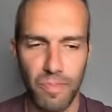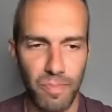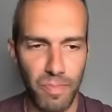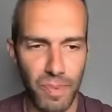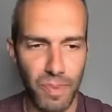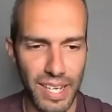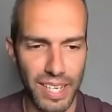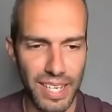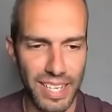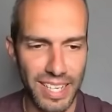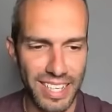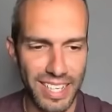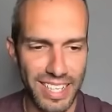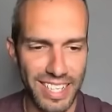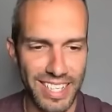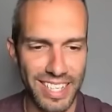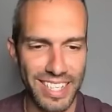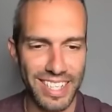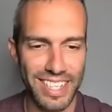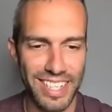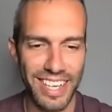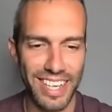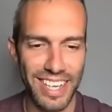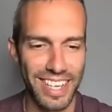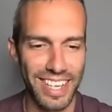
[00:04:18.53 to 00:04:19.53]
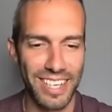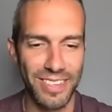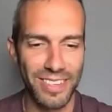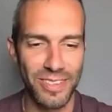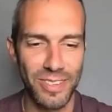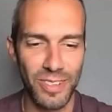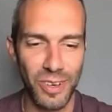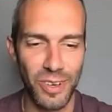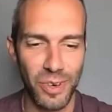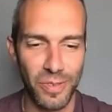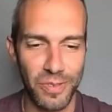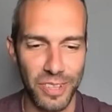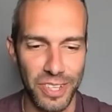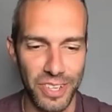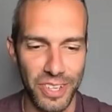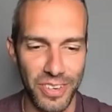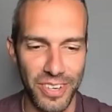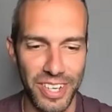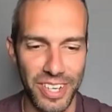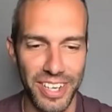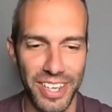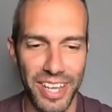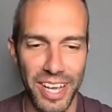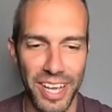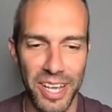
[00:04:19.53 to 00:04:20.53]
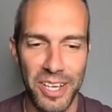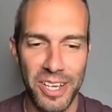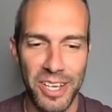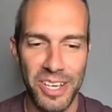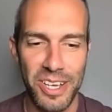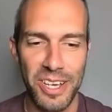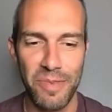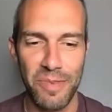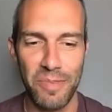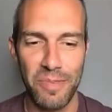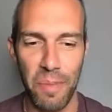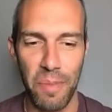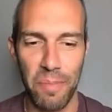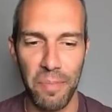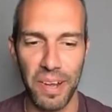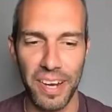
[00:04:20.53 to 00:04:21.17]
My hopefully you don't hear that. My